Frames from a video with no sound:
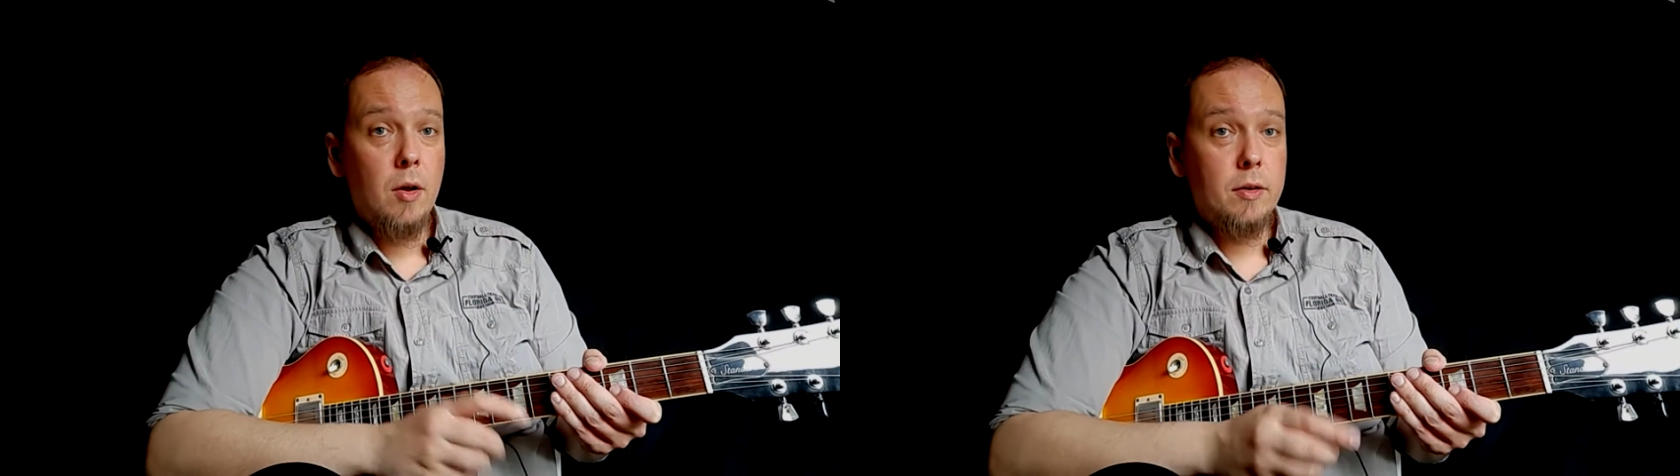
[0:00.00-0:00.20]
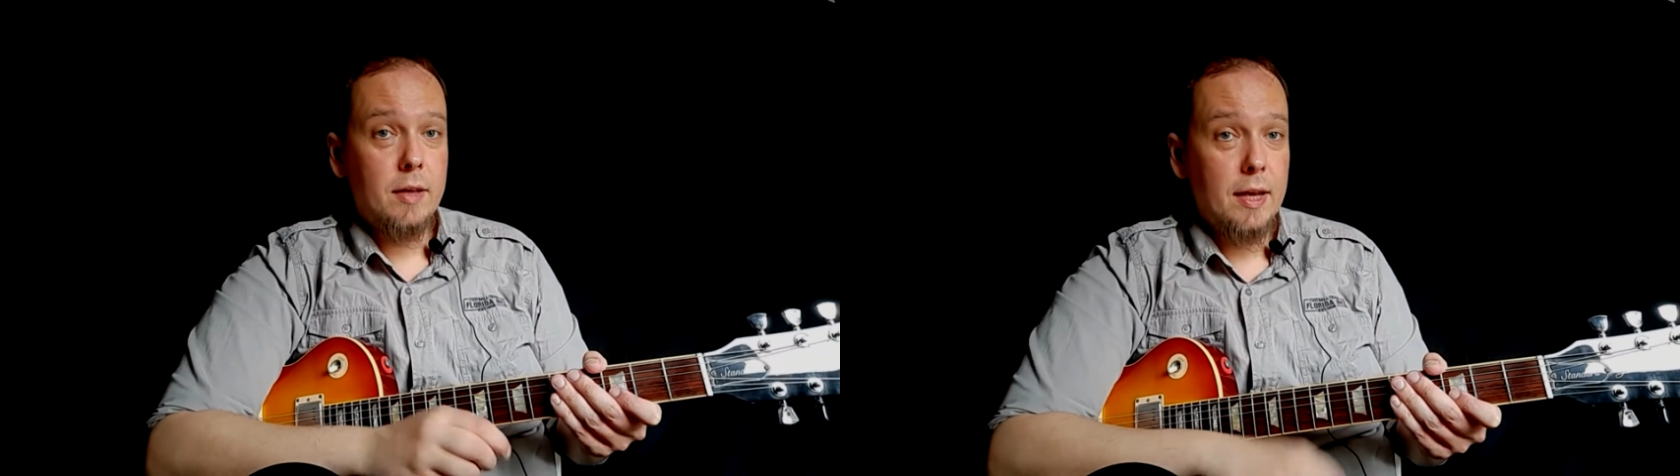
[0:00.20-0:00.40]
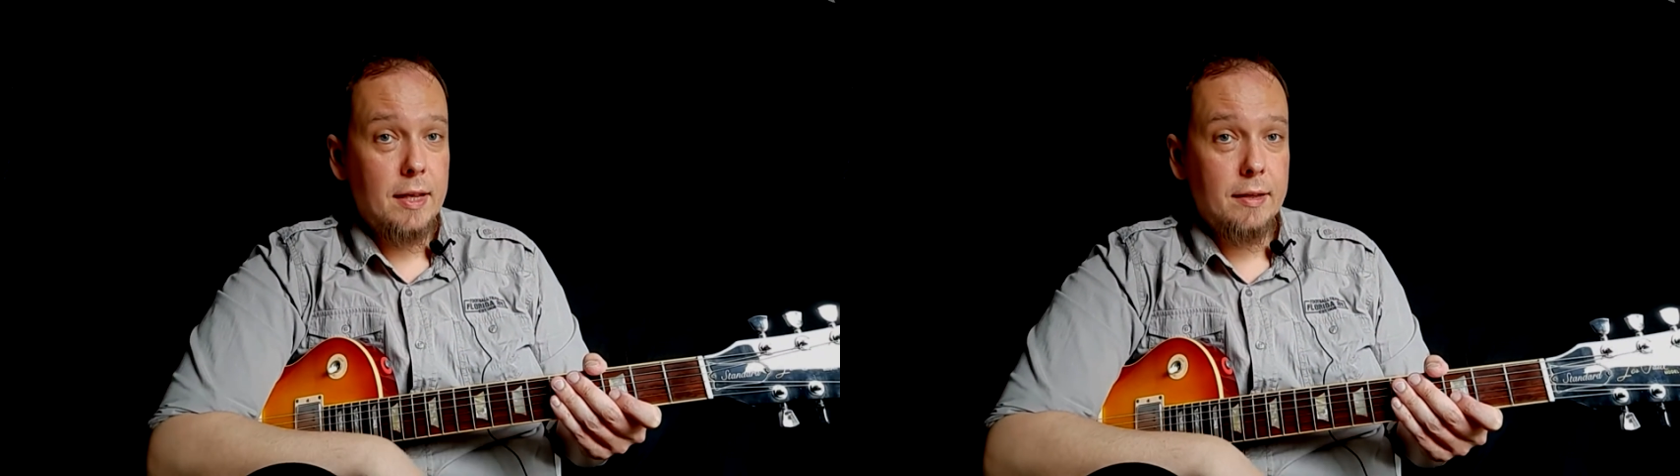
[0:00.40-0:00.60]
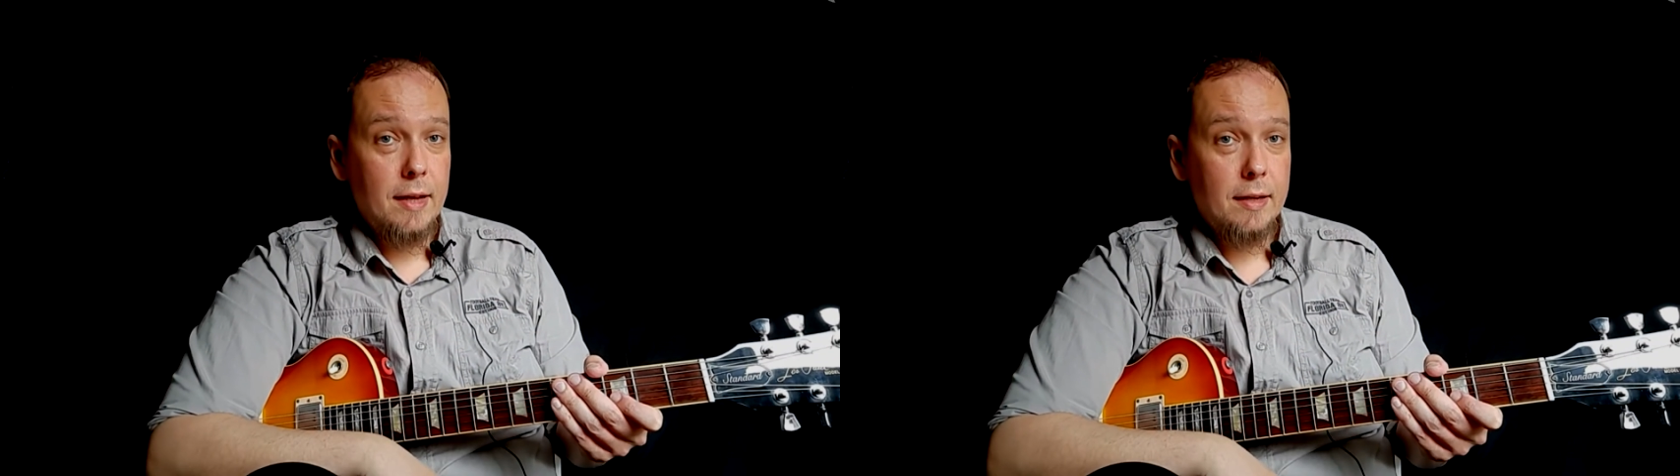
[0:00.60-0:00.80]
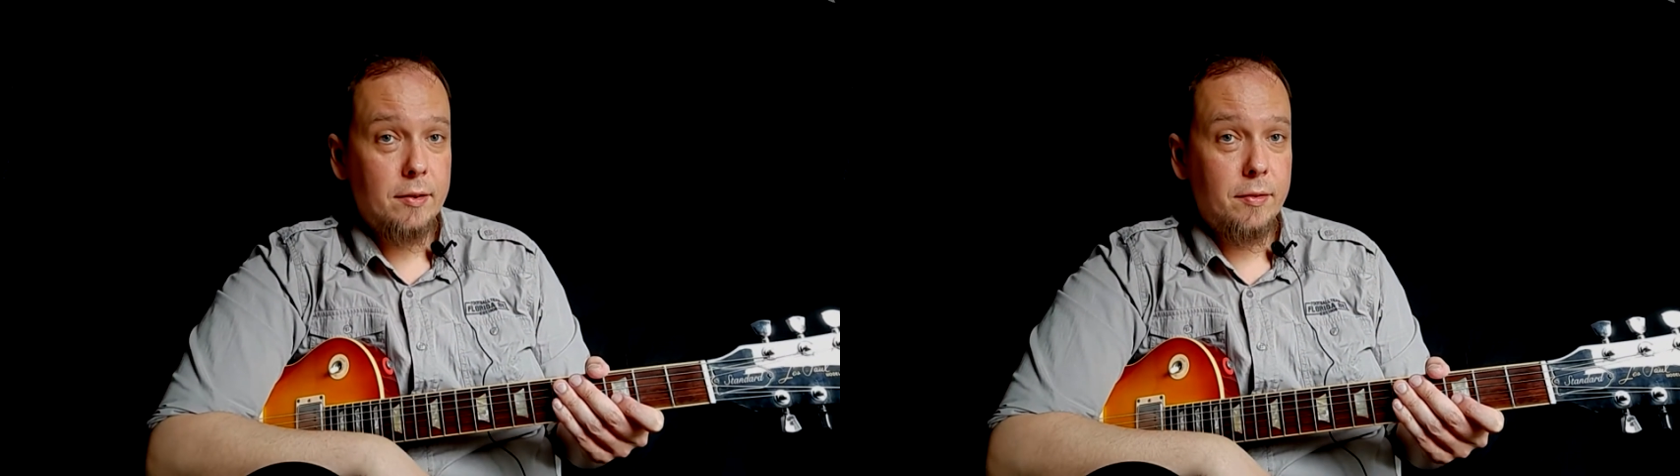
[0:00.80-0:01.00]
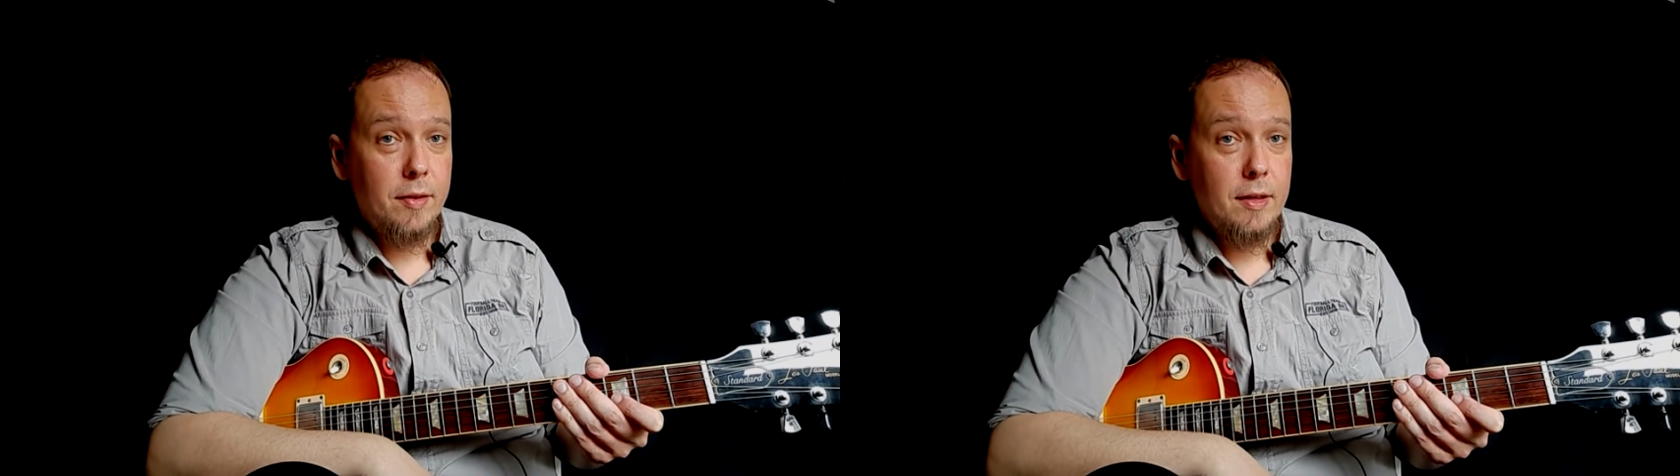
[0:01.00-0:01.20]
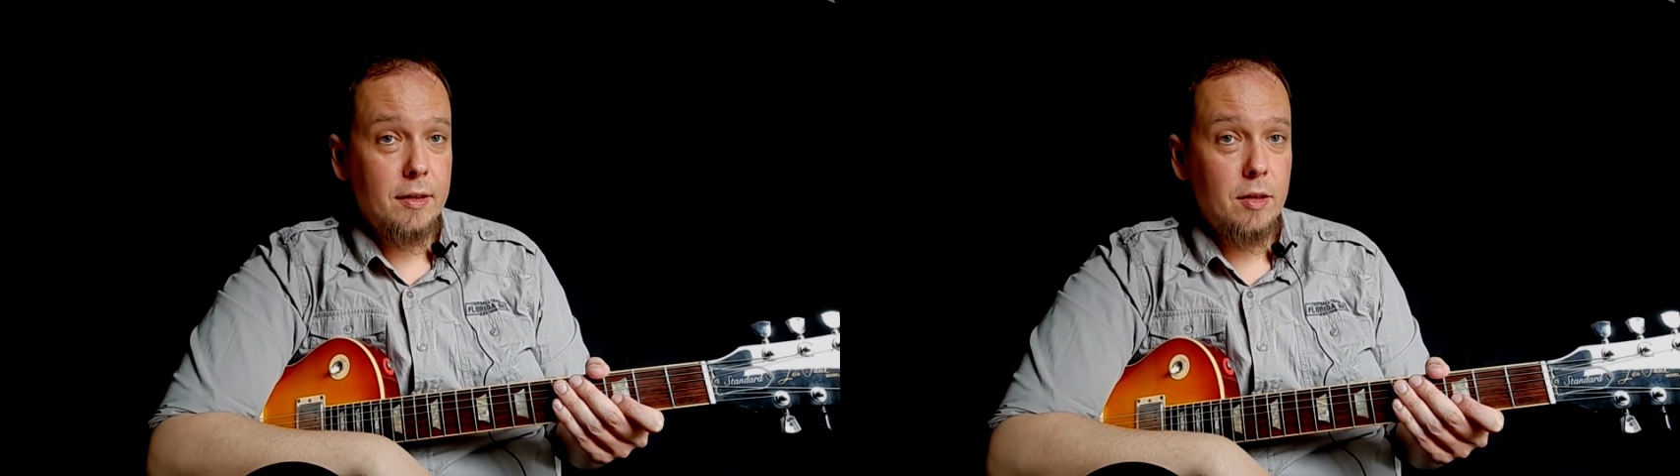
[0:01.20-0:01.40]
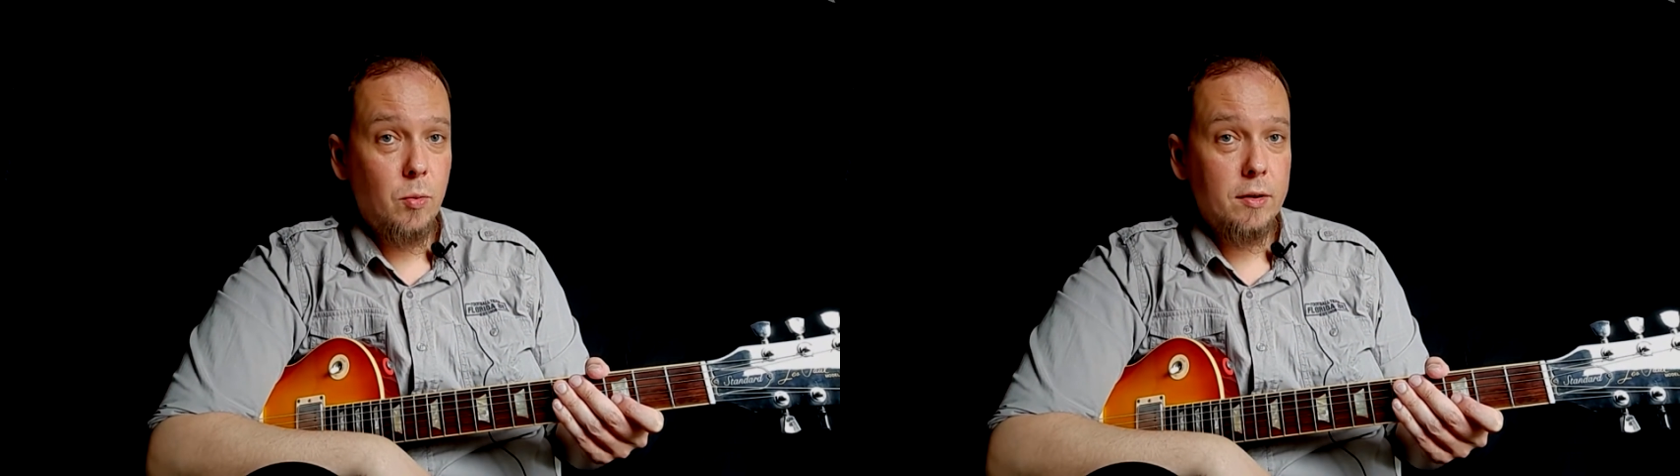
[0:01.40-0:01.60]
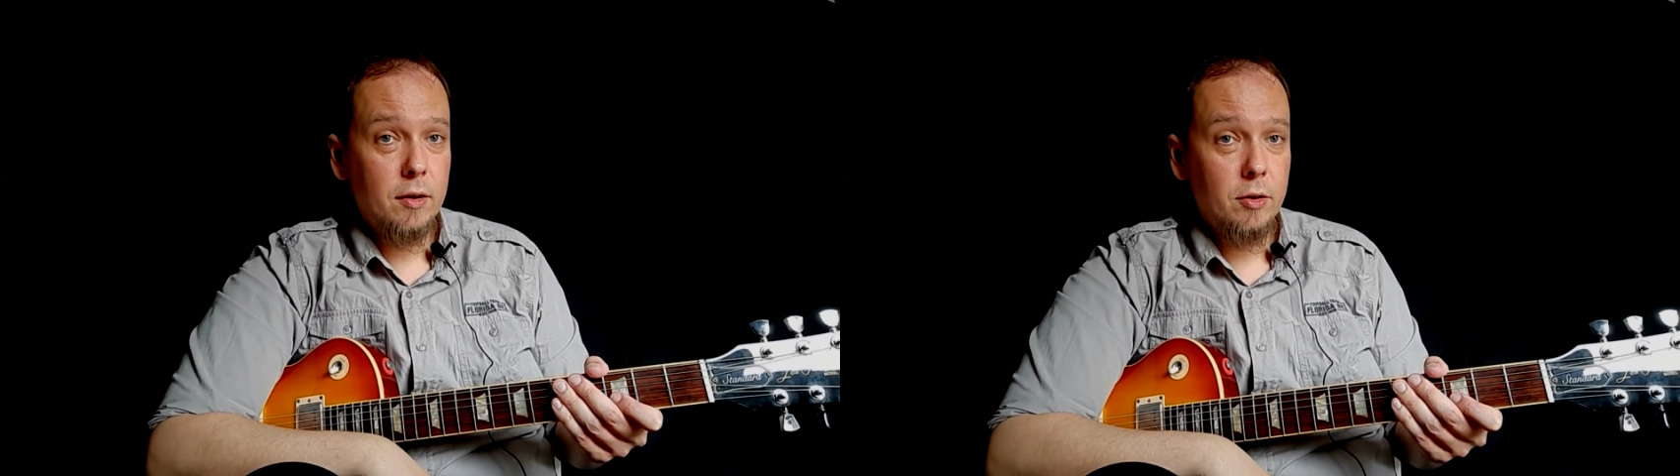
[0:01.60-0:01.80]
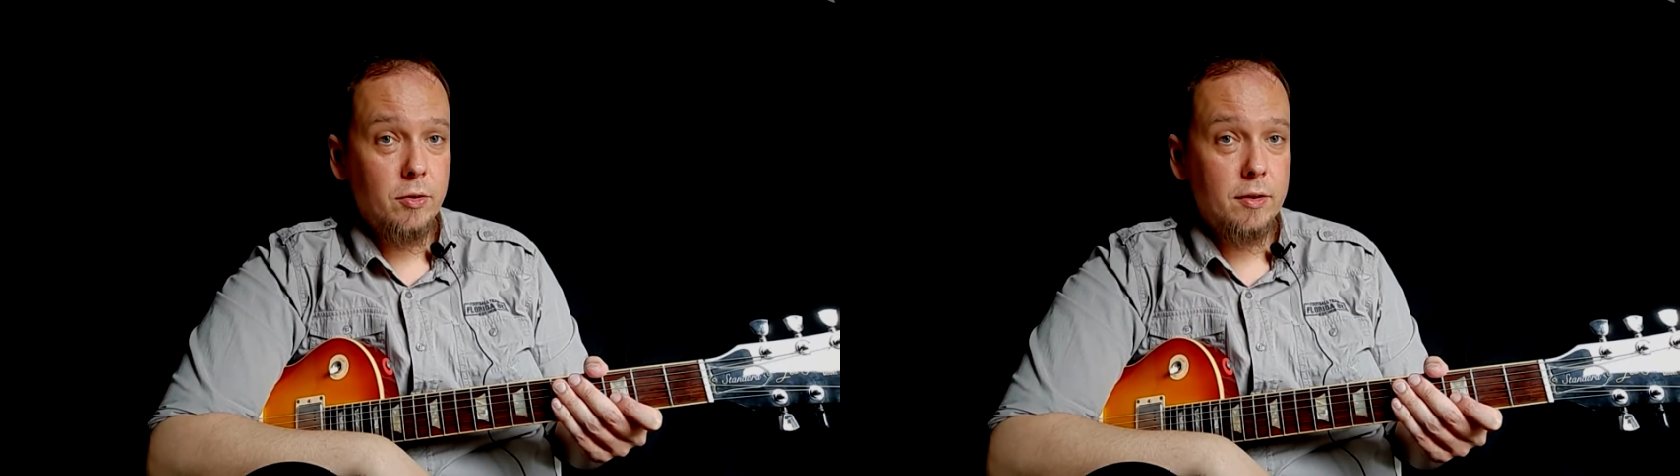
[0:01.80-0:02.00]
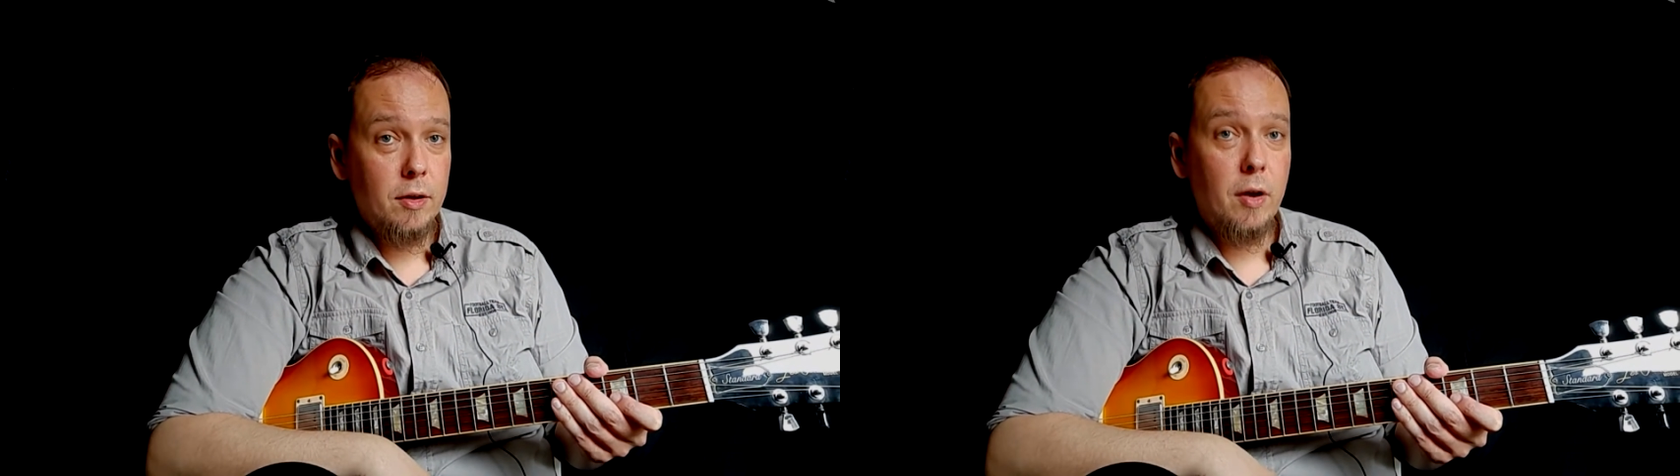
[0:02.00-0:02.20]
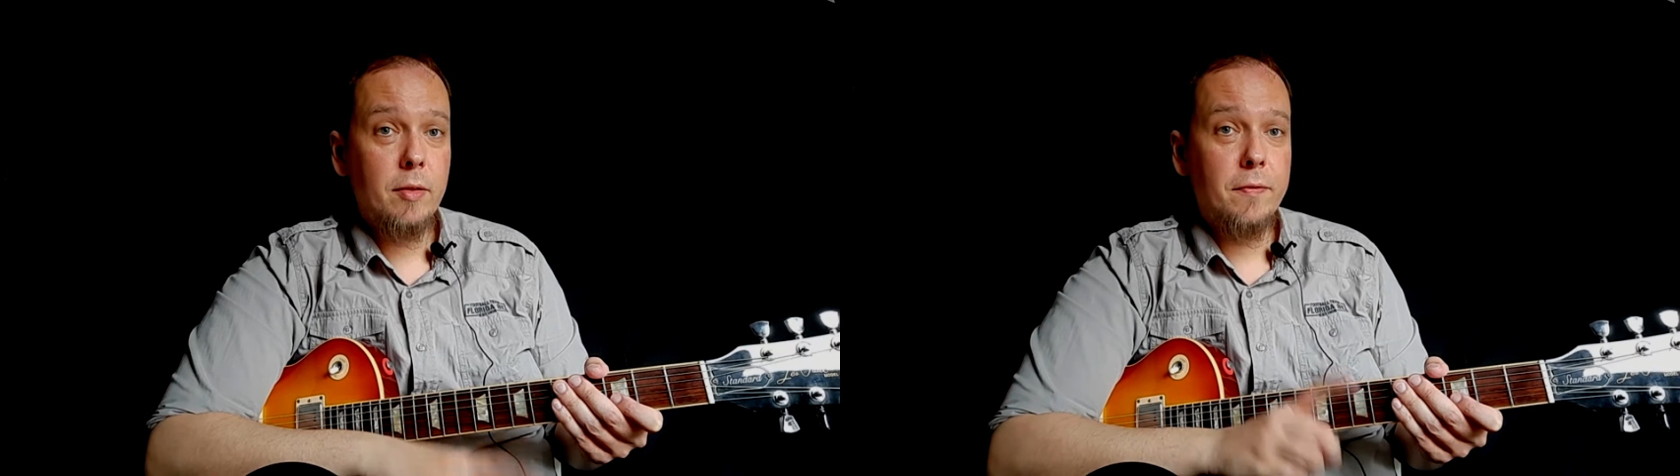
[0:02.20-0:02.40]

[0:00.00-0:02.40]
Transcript: Okay, next thing you want to learn are the